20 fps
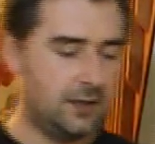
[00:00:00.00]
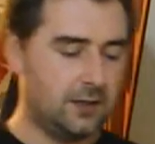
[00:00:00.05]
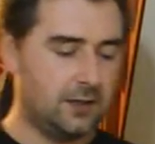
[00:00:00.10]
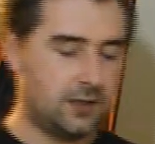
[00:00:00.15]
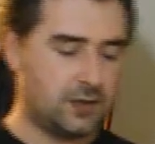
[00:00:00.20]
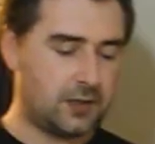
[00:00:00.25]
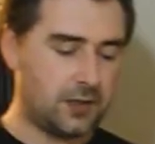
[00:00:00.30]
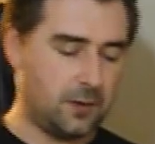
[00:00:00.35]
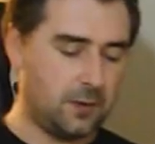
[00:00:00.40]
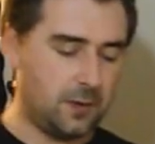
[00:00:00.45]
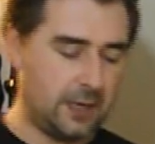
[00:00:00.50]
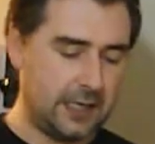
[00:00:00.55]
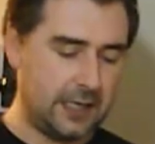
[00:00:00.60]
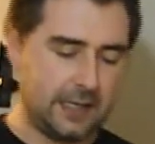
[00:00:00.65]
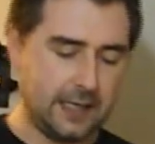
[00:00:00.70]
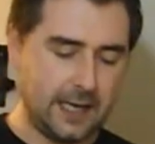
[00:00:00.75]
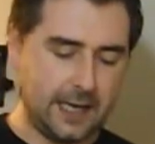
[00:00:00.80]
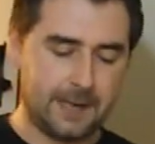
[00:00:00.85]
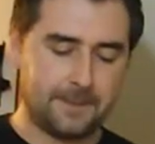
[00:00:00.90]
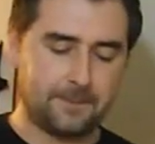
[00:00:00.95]
So
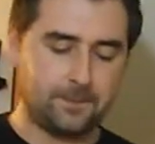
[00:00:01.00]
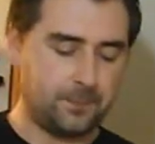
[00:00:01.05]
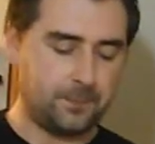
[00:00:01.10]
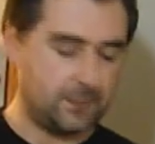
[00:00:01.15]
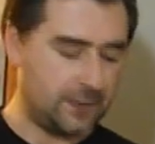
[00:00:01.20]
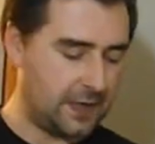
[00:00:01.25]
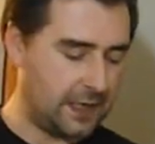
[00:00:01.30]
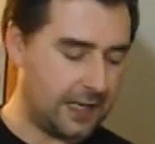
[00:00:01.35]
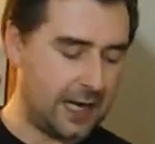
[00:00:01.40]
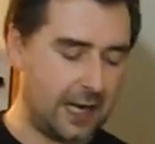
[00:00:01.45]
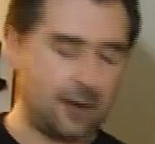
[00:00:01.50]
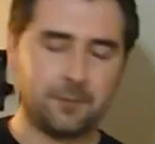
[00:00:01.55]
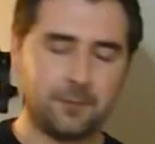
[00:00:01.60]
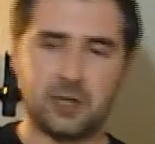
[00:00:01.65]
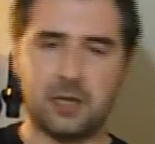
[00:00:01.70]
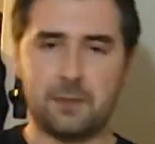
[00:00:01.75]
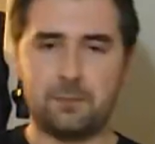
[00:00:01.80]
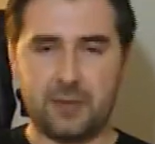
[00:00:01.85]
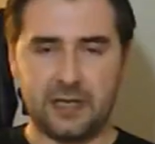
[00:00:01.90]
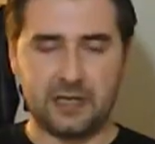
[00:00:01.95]
yeah, now I'm
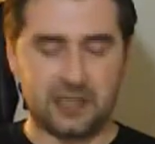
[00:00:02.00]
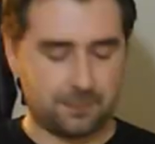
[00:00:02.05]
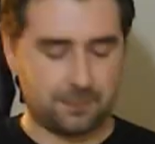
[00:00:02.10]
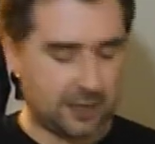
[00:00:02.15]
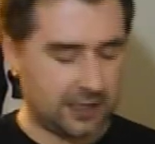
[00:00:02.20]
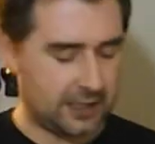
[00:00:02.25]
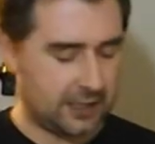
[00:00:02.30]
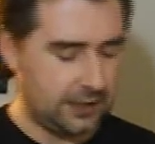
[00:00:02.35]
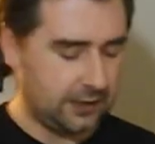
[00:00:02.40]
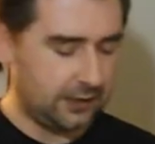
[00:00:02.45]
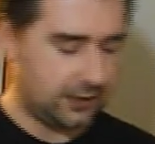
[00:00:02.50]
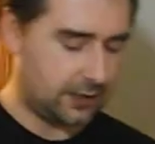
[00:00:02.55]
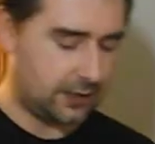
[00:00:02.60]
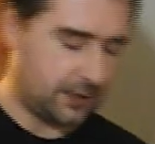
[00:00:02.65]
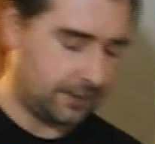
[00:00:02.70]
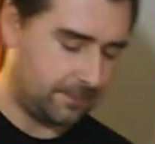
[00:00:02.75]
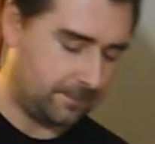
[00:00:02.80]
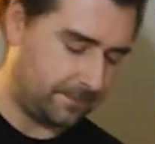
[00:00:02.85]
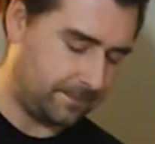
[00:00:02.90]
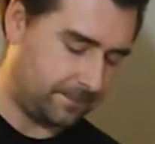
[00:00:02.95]
going to pitch my
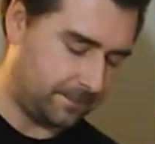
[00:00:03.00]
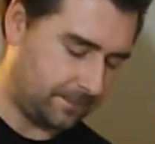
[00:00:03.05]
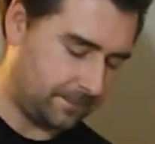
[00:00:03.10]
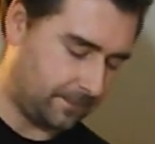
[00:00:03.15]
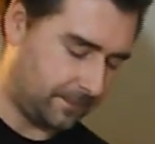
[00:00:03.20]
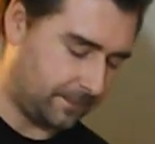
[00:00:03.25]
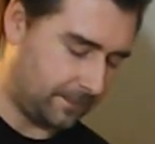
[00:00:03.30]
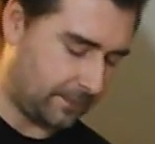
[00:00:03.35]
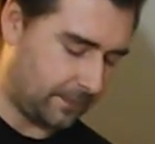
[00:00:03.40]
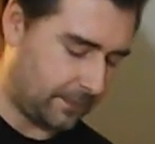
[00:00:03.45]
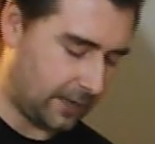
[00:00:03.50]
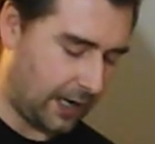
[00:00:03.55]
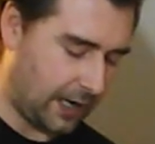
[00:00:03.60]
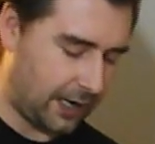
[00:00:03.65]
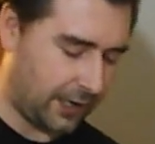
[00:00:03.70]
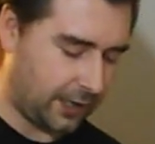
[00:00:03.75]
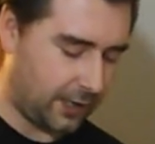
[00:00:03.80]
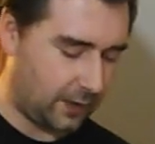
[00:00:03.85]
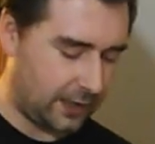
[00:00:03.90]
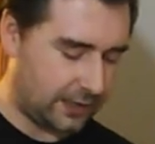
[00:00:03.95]
yeast,
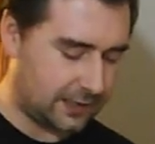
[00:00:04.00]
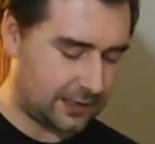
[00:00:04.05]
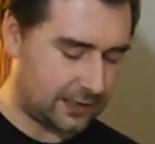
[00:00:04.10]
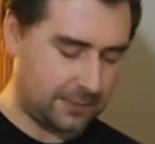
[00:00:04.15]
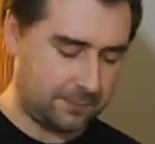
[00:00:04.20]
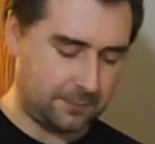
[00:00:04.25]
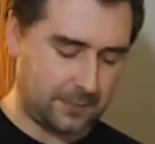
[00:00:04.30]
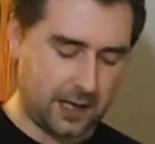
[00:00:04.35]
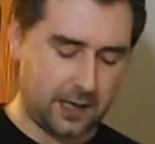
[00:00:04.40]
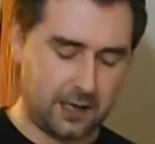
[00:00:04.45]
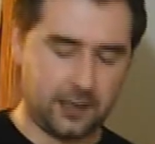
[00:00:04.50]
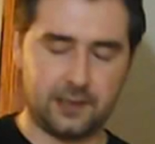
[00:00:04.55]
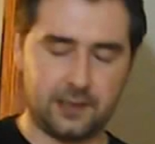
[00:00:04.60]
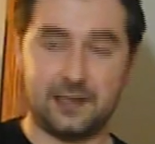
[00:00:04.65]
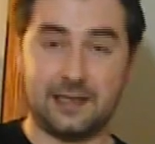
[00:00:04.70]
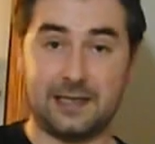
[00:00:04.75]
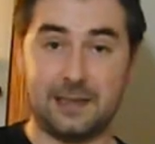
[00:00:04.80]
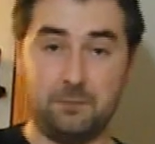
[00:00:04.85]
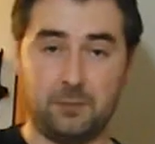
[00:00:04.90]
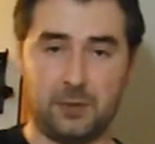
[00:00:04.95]
and quite
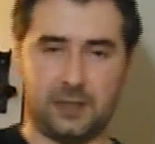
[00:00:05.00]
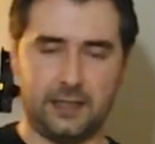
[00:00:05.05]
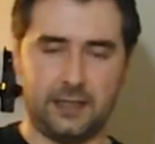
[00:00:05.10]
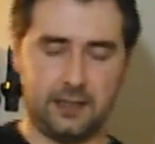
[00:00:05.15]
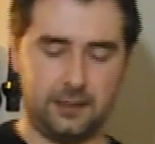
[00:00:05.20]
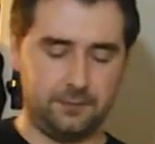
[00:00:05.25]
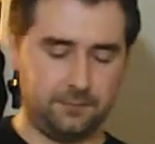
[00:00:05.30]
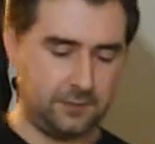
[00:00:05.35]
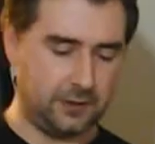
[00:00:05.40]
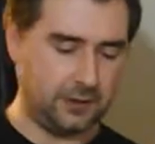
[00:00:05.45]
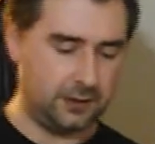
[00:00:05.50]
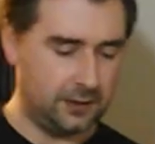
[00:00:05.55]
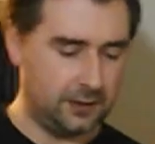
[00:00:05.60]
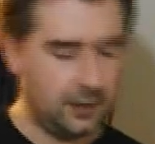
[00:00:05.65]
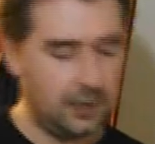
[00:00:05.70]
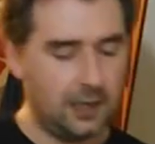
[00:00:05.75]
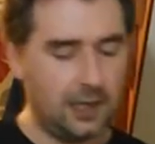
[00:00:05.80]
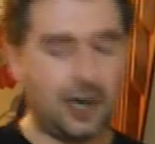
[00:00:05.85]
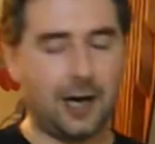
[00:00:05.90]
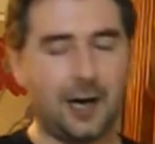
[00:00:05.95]
simply,
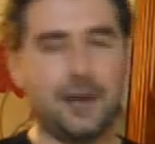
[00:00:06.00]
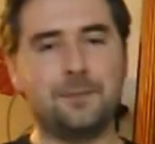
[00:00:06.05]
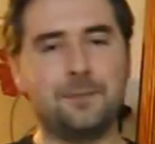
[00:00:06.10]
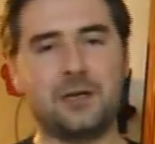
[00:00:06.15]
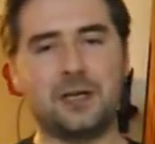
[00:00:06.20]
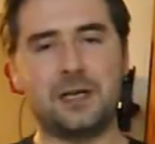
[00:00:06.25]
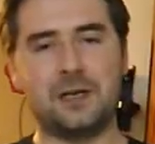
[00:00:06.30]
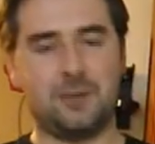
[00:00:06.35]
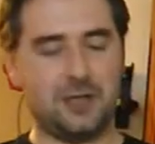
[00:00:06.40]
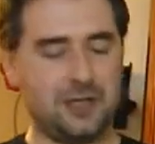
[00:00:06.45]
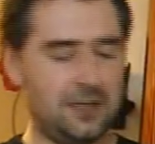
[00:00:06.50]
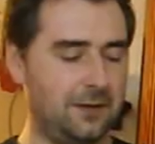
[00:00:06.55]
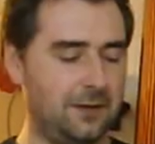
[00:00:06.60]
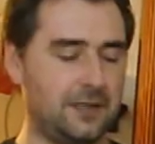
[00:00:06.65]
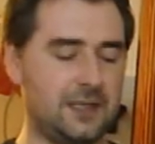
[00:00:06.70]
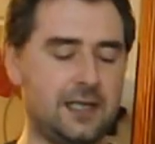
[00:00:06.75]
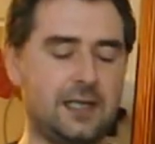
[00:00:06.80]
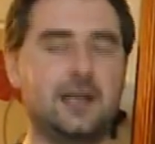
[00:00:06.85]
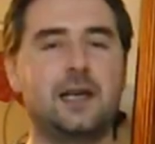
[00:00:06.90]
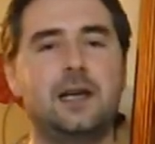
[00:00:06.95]
I am going to be
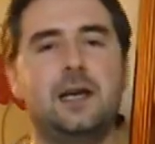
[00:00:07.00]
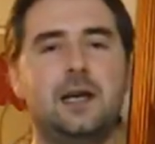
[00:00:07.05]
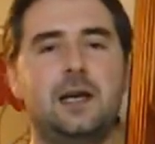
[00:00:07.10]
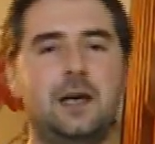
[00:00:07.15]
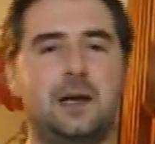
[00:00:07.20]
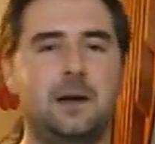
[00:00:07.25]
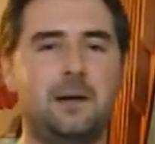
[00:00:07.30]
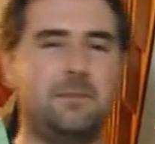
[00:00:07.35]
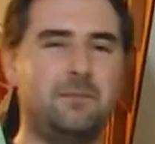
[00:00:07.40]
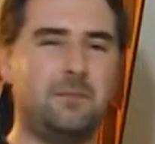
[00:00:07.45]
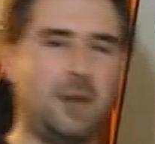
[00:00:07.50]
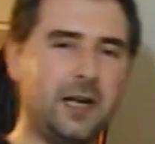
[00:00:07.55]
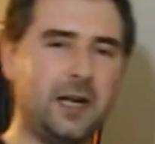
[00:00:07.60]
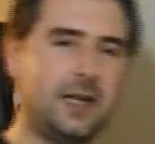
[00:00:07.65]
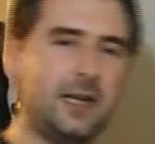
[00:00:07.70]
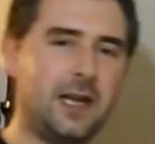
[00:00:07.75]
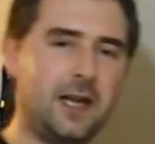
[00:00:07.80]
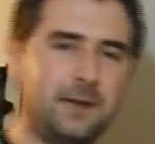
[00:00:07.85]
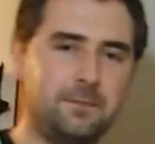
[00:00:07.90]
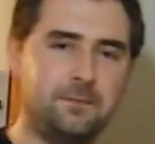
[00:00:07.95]
using
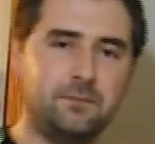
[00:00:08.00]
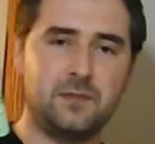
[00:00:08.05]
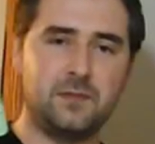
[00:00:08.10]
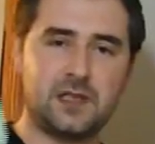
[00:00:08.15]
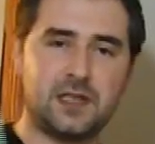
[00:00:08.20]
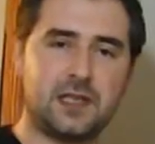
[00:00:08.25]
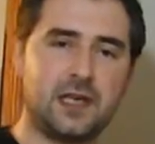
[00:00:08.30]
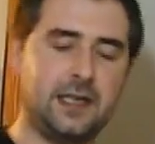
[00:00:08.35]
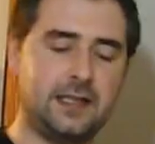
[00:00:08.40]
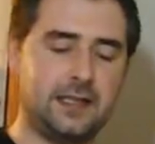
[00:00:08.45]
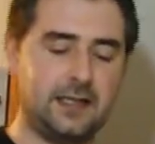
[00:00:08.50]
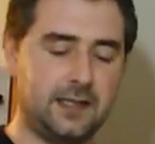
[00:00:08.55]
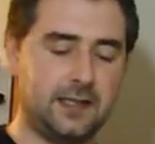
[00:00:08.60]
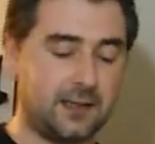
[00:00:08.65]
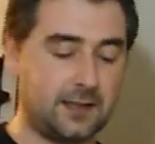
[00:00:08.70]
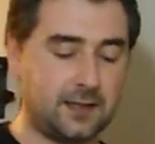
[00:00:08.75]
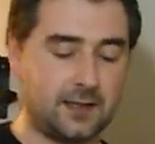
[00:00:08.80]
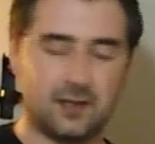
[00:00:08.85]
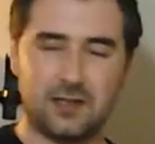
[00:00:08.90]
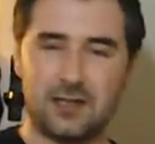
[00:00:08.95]
my cider
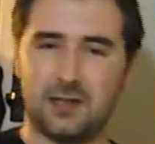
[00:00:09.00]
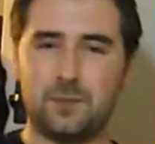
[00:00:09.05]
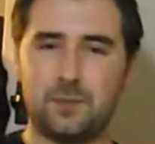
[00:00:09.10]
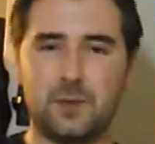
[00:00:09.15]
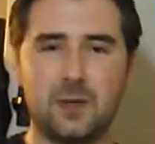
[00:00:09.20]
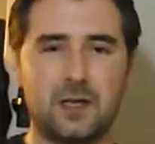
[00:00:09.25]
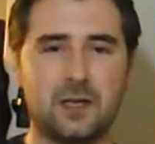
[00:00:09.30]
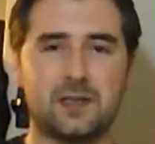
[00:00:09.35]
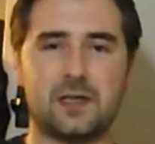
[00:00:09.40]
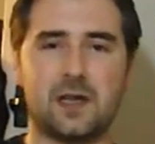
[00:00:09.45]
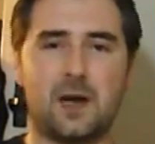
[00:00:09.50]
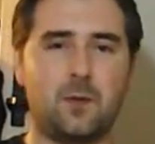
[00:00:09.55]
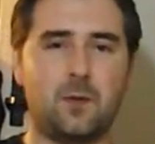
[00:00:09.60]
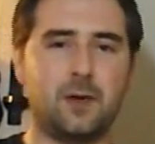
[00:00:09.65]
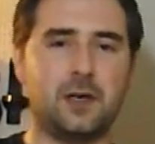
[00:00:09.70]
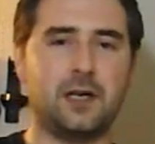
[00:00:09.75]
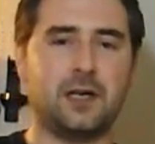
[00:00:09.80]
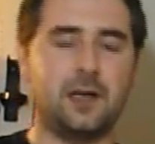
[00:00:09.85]
yeast, just because I want